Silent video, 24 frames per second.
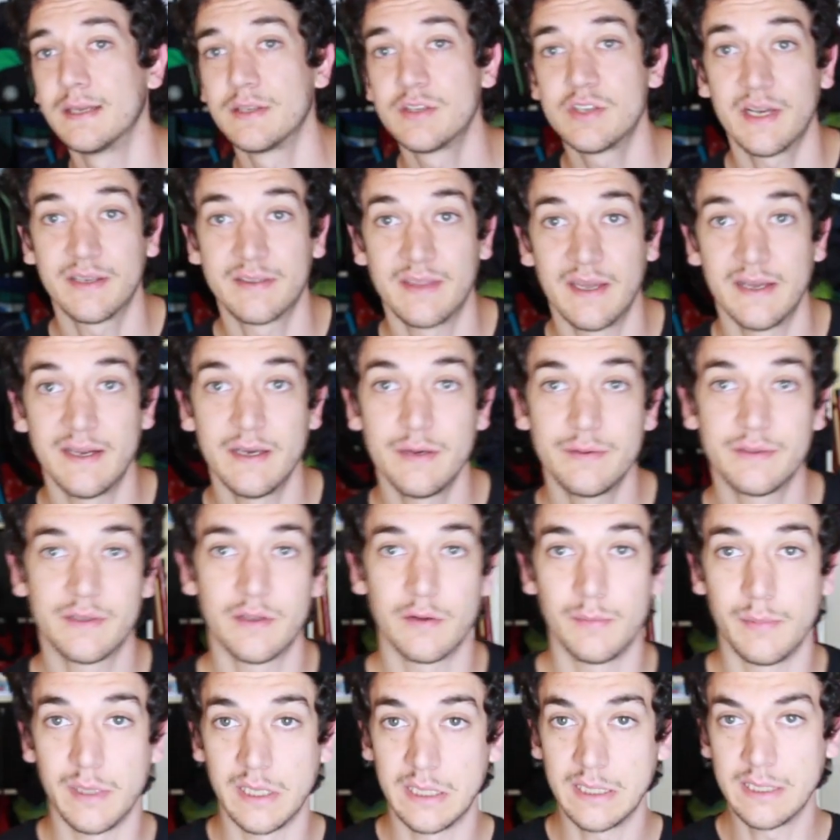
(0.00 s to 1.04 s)
Check that out,
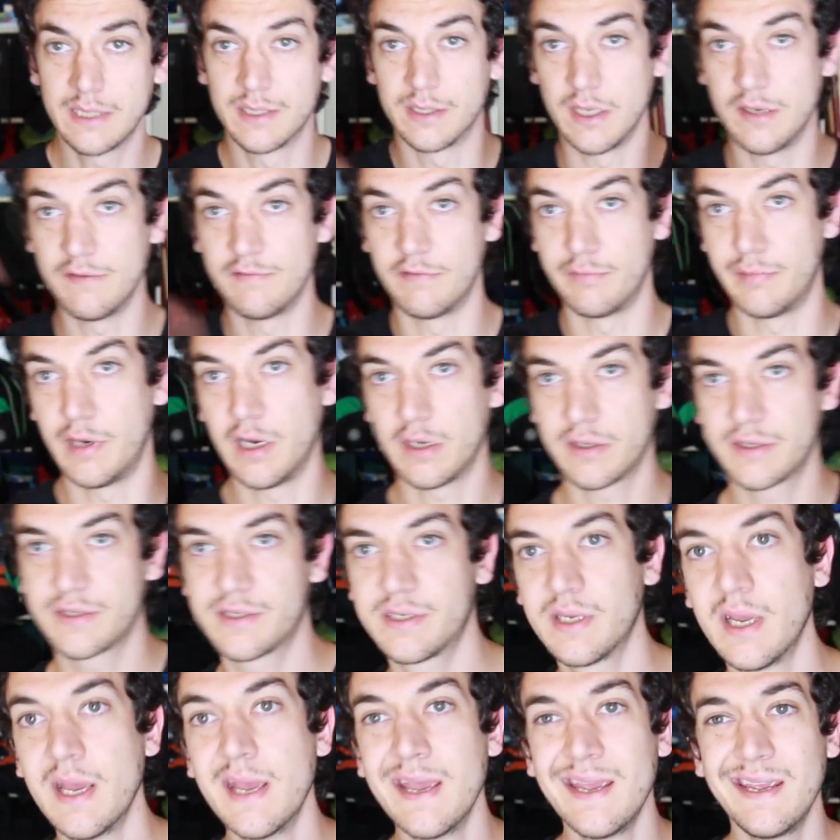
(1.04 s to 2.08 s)
there'll be a link in the info
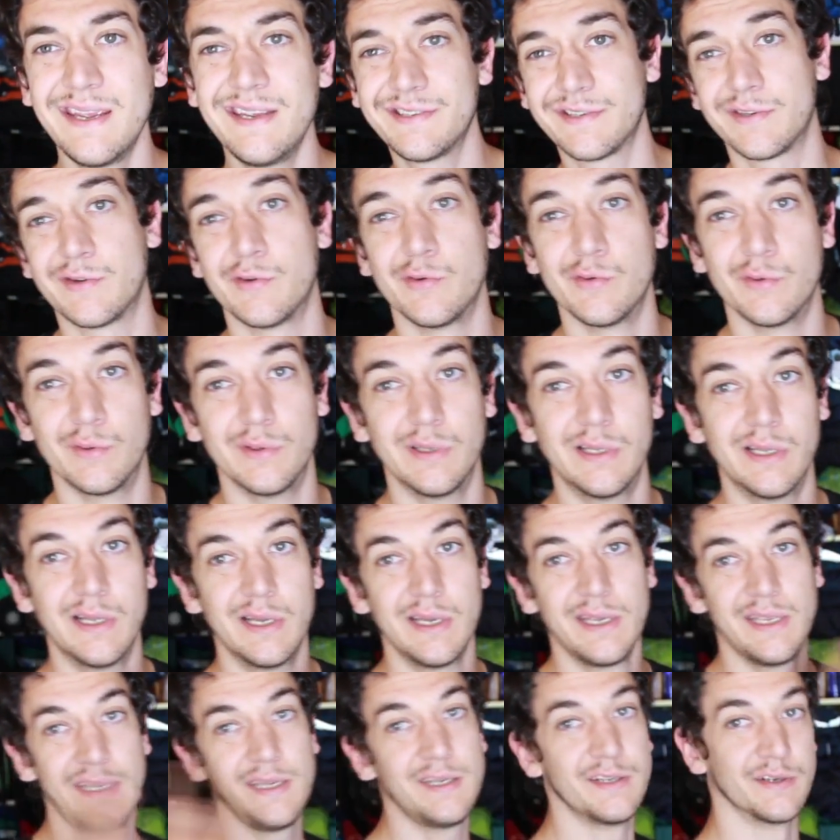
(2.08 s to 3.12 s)
box. He's cool,
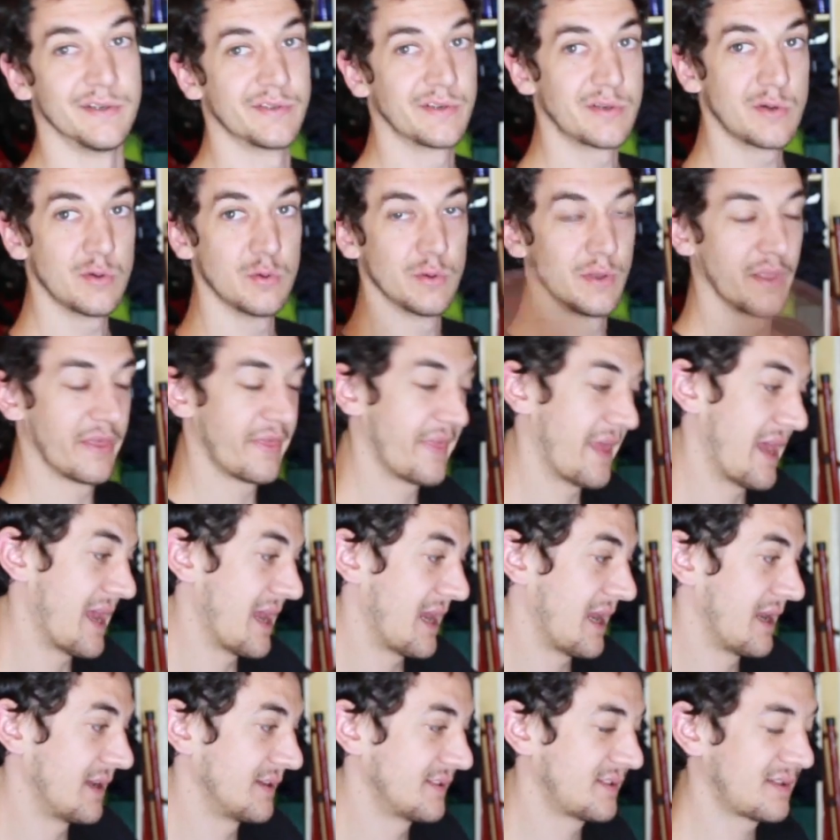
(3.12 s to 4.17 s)
he does cool
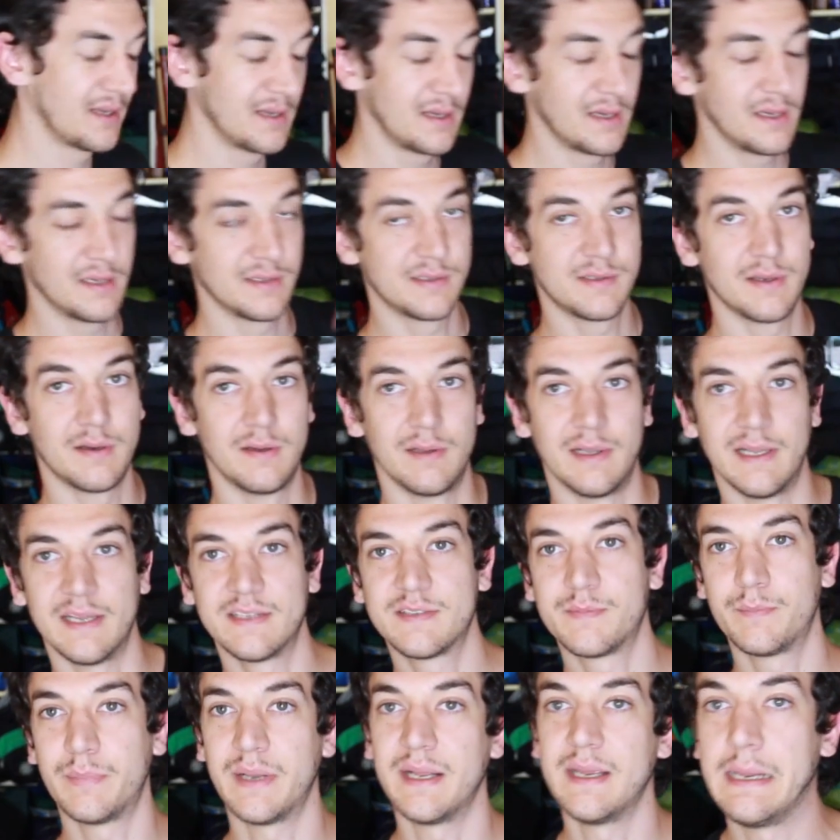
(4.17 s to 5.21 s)
things, it's all
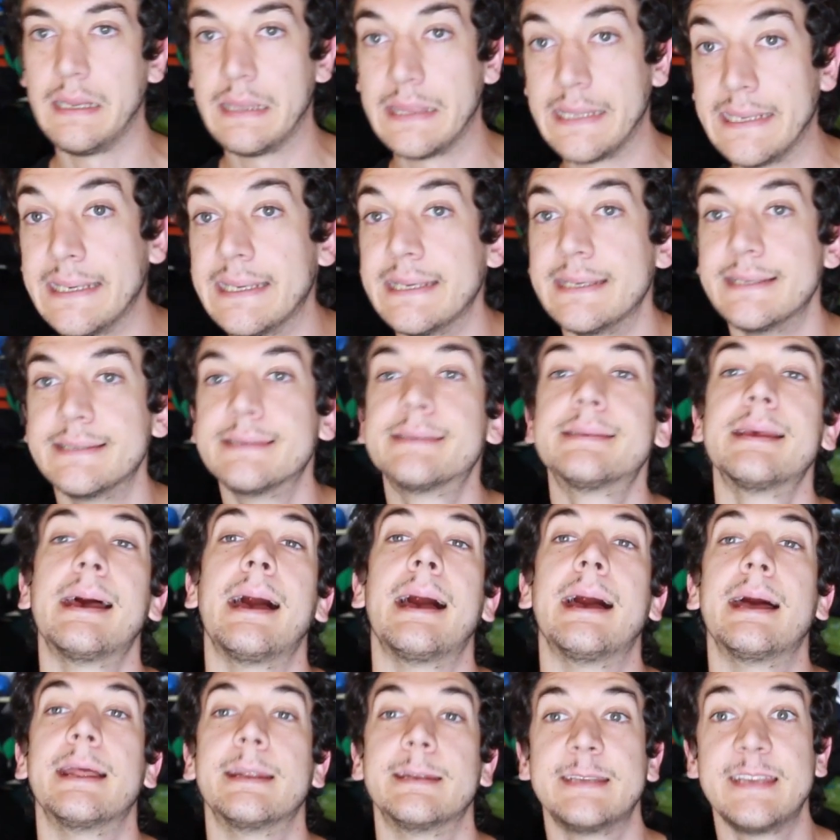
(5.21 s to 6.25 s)
Let's Play thingies,
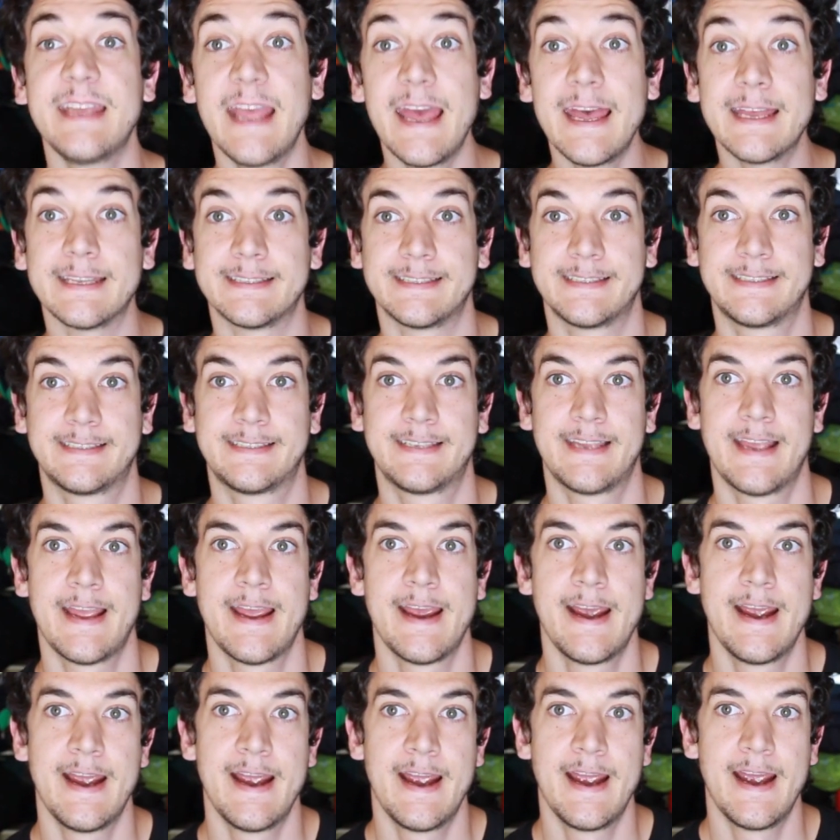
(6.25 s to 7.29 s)
and yes.
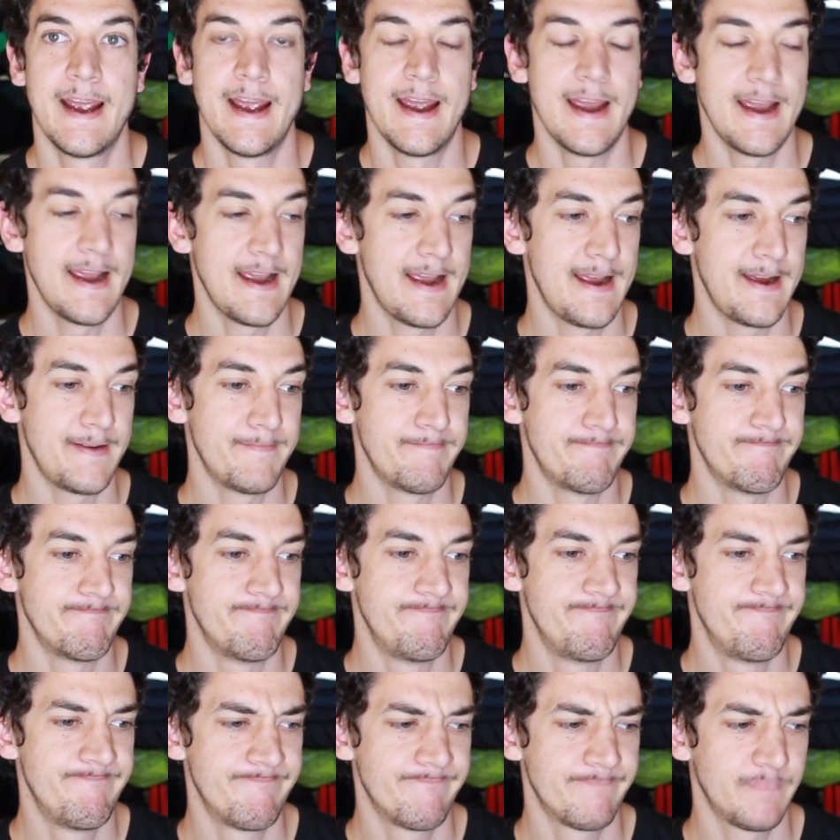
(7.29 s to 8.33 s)
Do
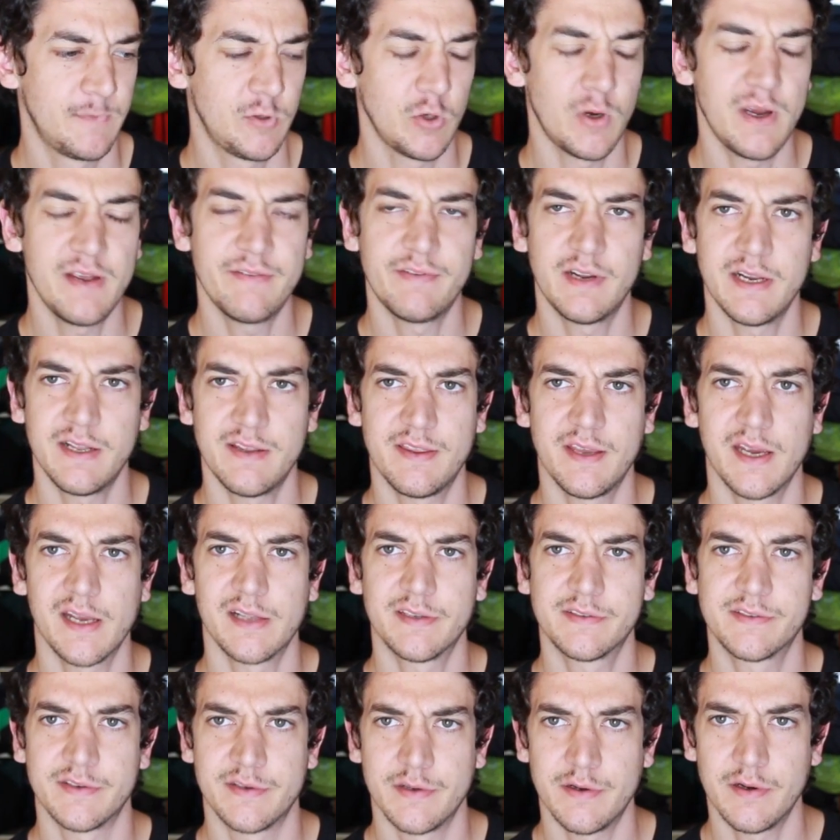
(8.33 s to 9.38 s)
I have anything
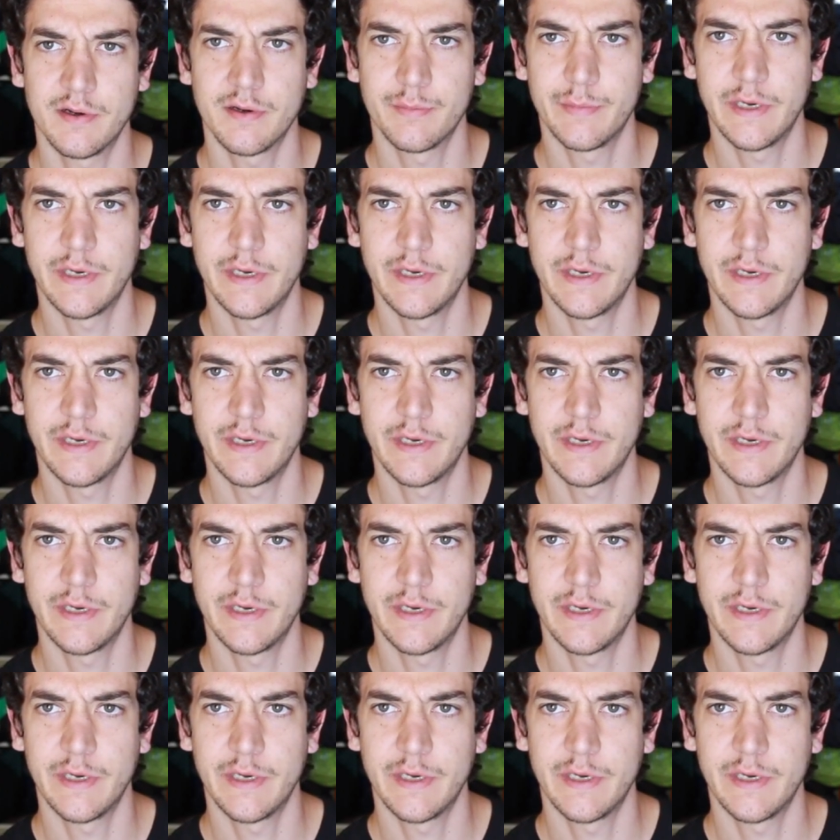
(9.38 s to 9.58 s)
else to talk